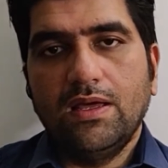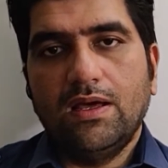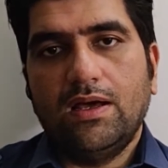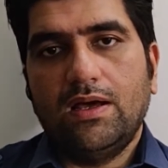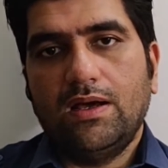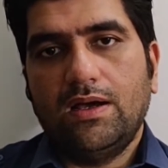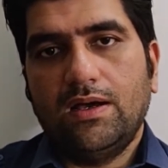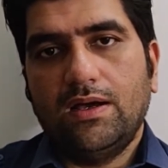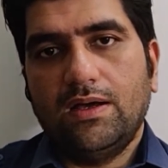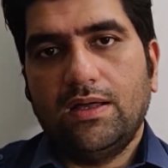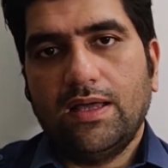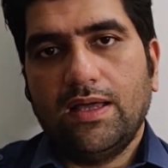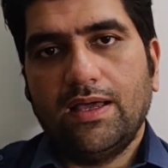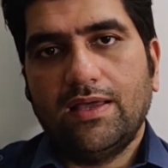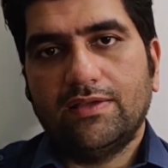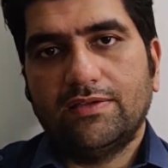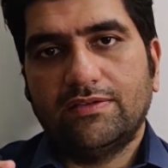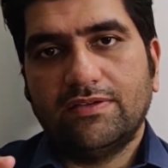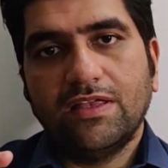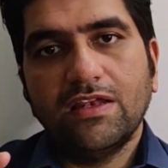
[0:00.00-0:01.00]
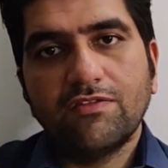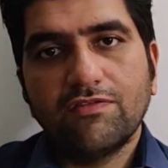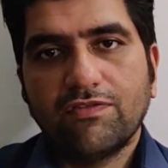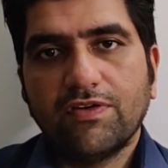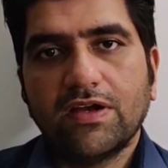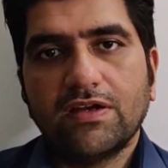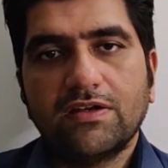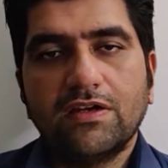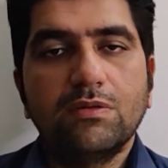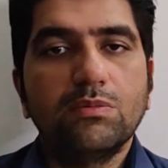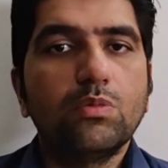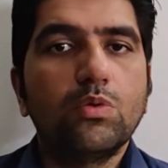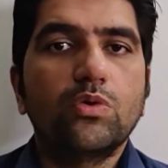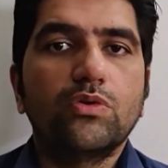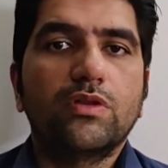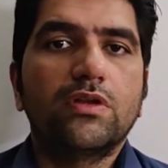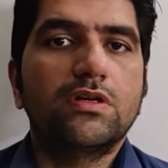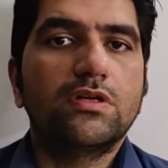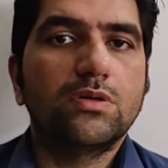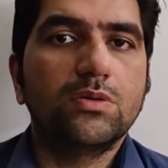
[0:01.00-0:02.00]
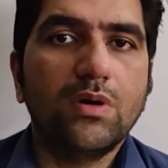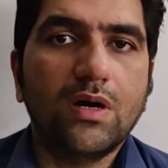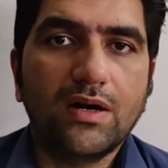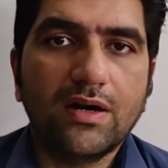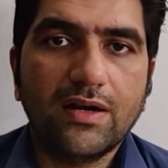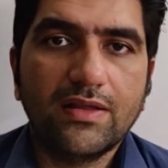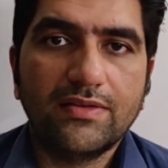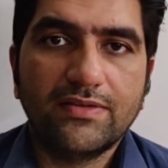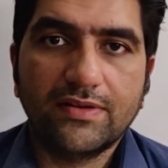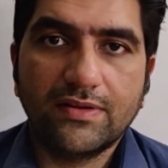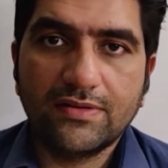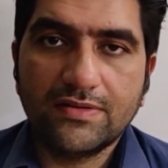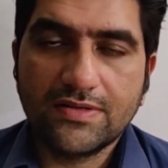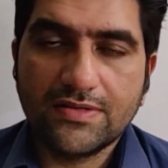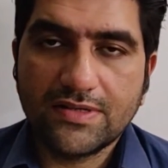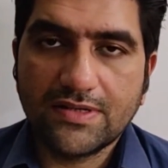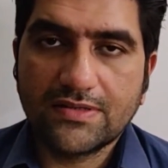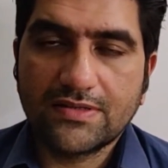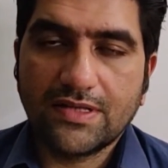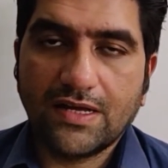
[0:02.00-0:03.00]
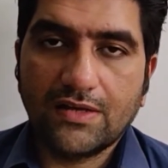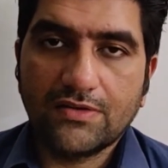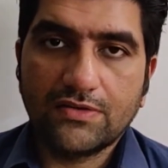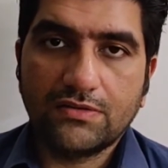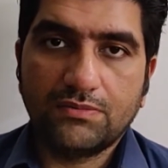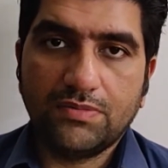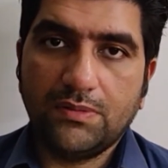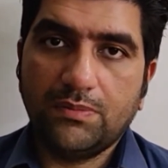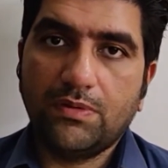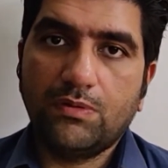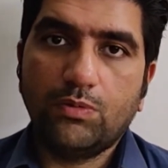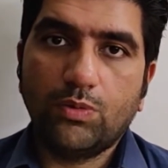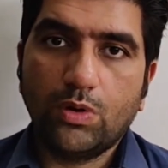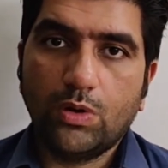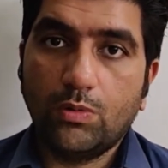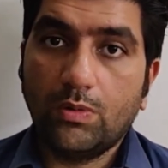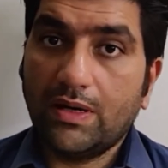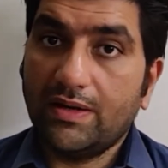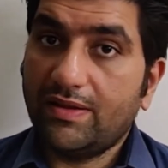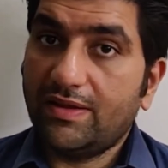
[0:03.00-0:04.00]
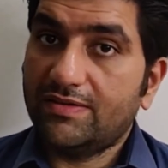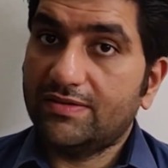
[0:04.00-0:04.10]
has infected more than 266,000 people worldwide.